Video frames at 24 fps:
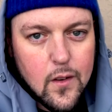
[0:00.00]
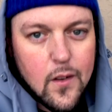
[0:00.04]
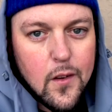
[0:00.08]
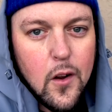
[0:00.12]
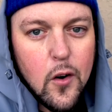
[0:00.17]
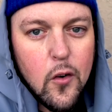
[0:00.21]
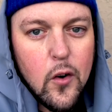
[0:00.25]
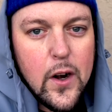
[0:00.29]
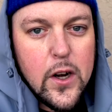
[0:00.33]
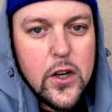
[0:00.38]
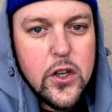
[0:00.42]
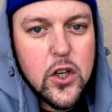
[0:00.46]
All
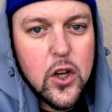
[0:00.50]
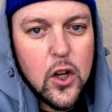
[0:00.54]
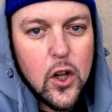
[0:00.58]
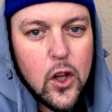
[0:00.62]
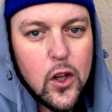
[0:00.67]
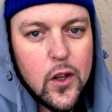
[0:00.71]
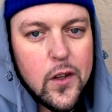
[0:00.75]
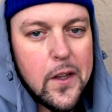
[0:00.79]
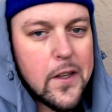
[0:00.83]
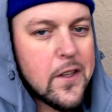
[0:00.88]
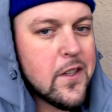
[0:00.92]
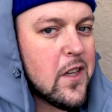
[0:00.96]
right,
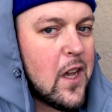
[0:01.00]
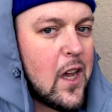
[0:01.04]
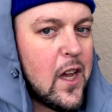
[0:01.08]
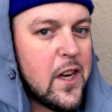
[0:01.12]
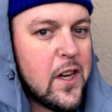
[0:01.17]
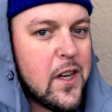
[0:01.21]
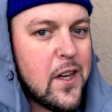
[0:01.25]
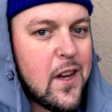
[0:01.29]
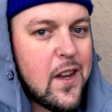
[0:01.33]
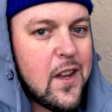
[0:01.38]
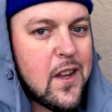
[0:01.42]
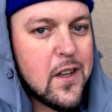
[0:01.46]
y'all, it's
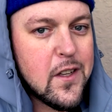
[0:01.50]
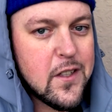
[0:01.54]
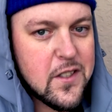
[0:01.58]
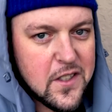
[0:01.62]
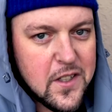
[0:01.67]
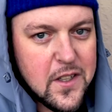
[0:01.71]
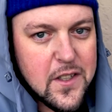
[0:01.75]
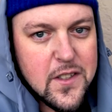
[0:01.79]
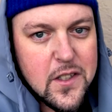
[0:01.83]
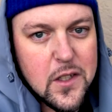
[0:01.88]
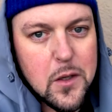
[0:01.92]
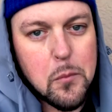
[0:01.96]

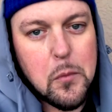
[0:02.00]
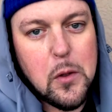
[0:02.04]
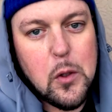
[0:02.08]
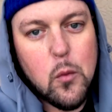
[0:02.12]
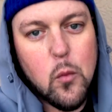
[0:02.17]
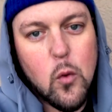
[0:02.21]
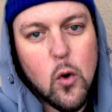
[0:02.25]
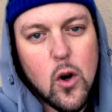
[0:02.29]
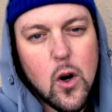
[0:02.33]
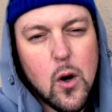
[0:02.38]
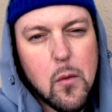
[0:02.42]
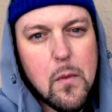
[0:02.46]
unseasonably
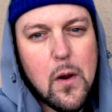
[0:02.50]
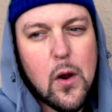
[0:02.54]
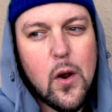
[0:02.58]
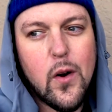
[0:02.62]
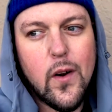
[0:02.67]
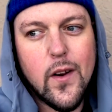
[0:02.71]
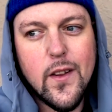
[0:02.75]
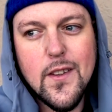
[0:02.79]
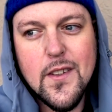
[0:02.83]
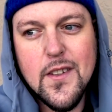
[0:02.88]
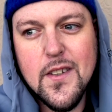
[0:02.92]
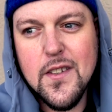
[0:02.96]
warm out.
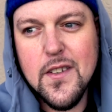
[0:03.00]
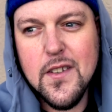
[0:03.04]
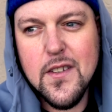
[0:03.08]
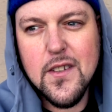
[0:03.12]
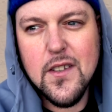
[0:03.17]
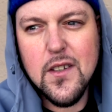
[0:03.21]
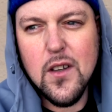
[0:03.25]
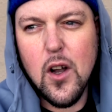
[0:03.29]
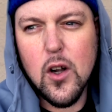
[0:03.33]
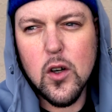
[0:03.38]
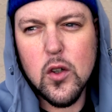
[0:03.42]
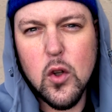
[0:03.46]
It's
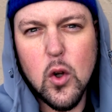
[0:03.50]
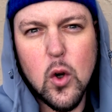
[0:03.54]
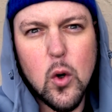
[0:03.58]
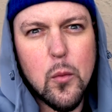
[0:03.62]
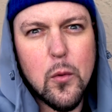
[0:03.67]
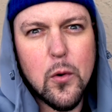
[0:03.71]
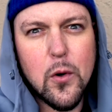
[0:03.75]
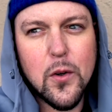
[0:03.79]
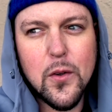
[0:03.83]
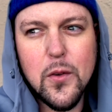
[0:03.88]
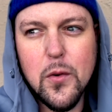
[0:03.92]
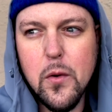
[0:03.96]

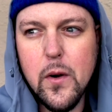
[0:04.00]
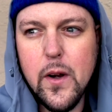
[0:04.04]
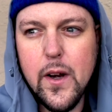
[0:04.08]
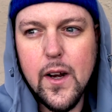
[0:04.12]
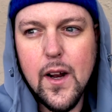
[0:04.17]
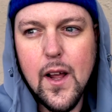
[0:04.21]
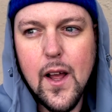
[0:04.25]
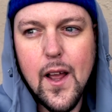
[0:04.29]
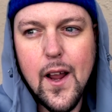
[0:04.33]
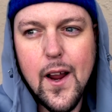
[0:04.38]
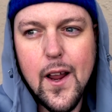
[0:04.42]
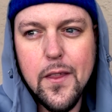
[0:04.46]
October
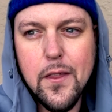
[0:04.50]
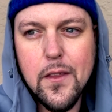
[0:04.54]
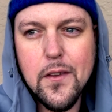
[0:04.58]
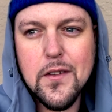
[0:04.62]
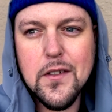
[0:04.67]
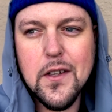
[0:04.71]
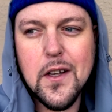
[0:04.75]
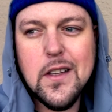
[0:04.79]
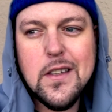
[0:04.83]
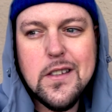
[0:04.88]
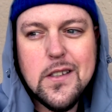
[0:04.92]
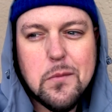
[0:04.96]
29th,
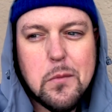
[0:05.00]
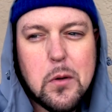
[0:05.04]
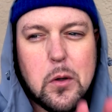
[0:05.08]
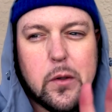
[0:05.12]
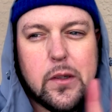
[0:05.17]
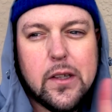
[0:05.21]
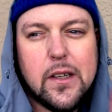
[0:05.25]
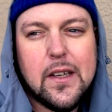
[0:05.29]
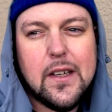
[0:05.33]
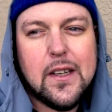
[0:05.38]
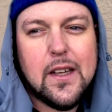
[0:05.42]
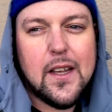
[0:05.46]
sun's about to
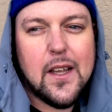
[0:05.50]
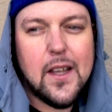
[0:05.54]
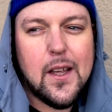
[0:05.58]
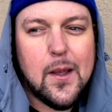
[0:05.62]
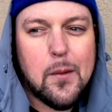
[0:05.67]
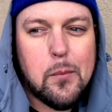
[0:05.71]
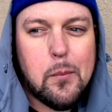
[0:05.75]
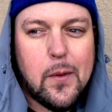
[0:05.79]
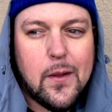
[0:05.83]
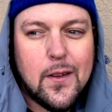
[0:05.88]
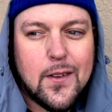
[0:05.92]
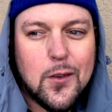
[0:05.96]

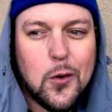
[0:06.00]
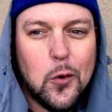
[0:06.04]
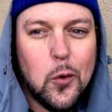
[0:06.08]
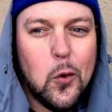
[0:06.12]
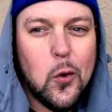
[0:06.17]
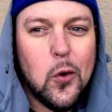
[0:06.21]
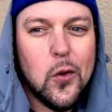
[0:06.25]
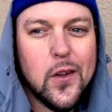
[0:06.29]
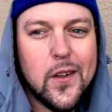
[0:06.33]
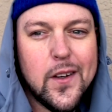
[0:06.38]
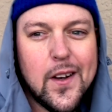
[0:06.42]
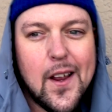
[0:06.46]
dip, it's
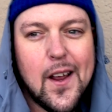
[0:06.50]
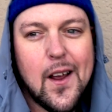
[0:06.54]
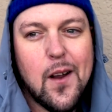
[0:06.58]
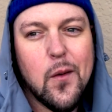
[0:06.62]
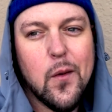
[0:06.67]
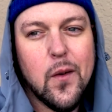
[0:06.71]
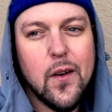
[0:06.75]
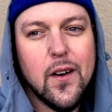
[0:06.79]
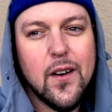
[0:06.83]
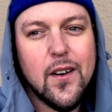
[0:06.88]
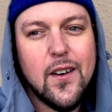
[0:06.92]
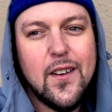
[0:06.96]
golden
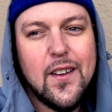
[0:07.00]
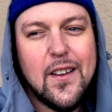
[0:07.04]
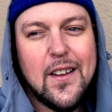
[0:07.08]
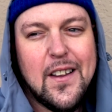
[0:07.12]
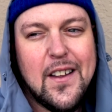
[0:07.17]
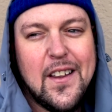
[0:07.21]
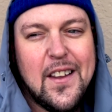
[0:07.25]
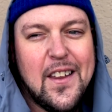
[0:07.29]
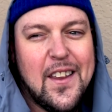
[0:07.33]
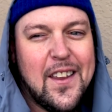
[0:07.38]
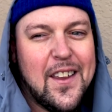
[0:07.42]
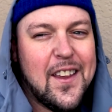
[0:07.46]
hour.
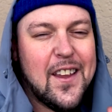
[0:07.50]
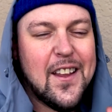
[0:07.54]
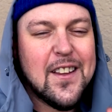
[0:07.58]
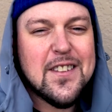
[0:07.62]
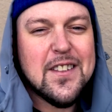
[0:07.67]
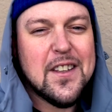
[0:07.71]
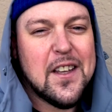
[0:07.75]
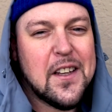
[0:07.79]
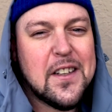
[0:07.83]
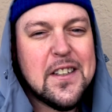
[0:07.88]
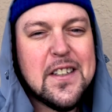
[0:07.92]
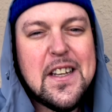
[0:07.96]
It's
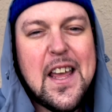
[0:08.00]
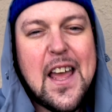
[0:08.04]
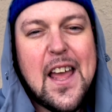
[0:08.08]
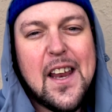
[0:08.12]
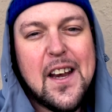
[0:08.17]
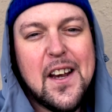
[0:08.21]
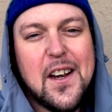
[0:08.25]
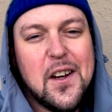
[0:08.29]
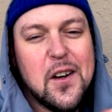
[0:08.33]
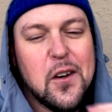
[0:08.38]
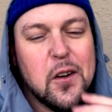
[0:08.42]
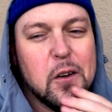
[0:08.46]
like
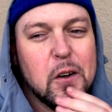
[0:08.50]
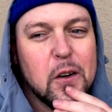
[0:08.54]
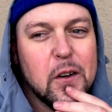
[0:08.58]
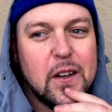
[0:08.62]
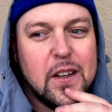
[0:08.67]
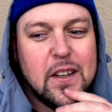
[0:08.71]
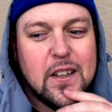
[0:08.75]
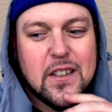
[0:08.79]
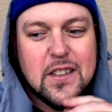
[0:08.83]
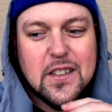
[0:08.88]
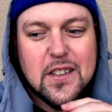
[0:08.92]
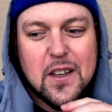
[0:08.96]
10
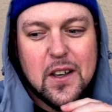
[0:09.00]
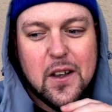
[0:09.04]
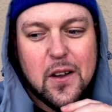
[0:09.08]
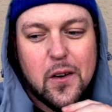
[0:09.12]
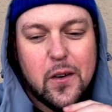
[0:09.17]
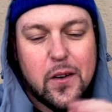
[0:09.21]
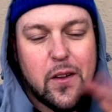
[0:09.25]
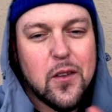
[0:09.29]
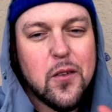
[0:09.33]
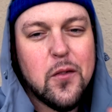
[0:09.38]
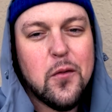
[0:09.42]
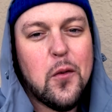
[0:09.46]
degrees out,
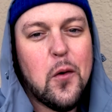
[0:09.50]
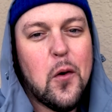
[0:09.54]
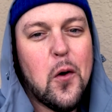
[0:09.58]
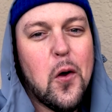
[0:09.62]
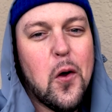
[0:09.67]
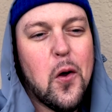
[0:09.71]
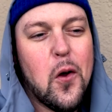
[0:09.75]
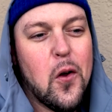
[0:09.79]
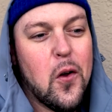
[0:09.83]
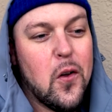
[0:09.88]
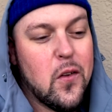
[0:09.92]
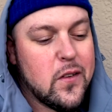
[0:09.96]
it's
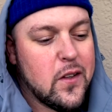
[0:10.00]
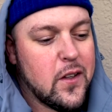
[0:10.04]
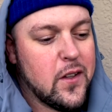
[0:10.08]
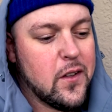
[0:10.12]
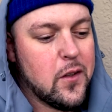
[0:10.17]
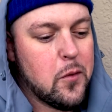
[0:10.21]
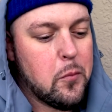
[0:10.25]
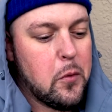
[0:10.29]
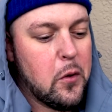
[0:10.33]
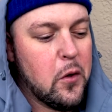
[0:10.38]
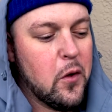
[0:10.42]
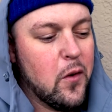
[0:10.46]
fall, it's
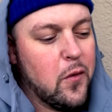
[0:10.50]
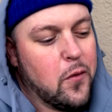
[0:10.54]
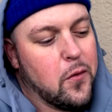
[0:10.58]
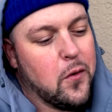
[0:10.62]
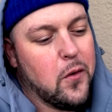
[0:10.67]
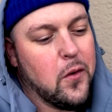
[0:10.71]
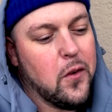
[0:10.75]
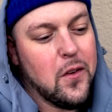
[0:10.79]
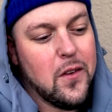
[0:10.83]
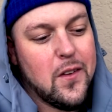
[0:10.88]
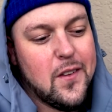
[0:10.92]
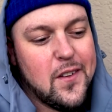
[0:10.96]

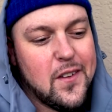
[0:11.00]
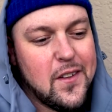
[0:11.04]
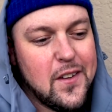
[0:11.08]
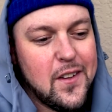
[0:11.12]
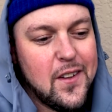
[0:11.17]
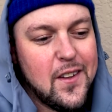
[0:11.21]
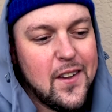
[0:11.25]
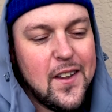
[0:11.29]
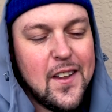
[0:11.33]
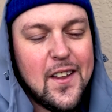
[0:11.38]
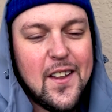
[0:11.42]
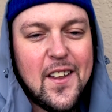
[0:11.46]
beautiful.
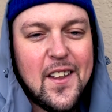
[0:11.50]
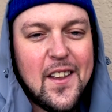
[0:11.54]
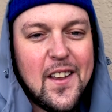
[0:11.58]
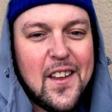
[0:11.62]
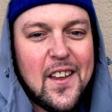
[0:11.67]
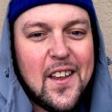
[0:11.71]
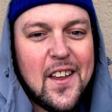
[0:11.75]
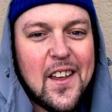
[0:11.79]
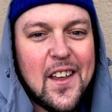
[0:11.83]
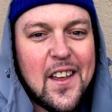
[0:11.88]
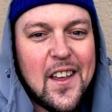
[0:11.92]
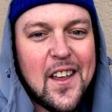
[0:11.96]

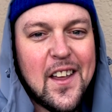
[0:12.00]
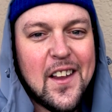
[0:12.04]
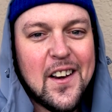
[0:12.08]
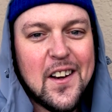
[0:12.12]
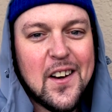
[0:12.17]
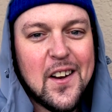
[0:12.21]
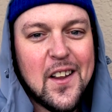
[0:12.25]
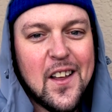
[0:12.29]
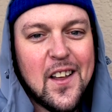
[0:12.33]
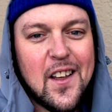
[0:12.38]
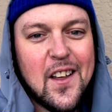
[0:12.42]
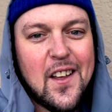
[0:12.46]
And
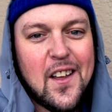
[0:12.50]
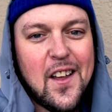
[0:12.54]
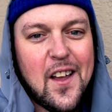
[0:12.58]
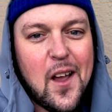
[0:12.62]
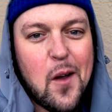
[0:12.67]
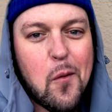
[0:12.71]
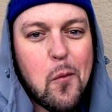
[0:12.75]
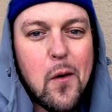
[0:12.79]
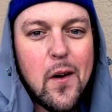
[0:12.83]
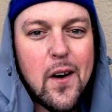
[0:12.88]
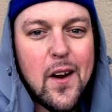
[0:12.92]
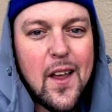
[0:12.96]
uh, I
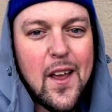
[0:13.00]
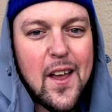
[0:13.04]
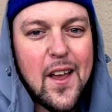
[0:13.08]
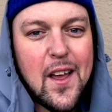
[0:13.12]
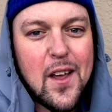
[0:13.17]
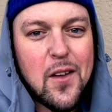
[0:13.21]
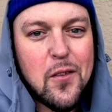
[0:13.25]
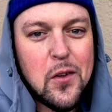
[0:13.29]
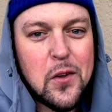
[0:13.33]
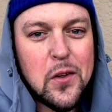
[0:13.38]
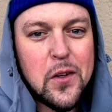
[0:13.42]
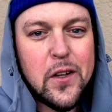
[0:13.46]
wanna have
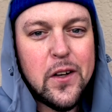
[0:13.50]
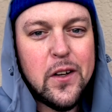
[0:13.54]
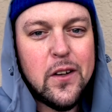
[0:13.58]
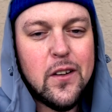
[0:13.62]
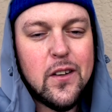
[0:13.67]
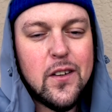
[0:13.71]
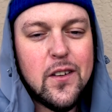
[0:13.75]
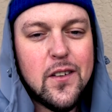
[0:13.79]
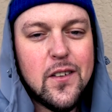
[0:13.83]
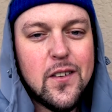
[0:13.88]
a little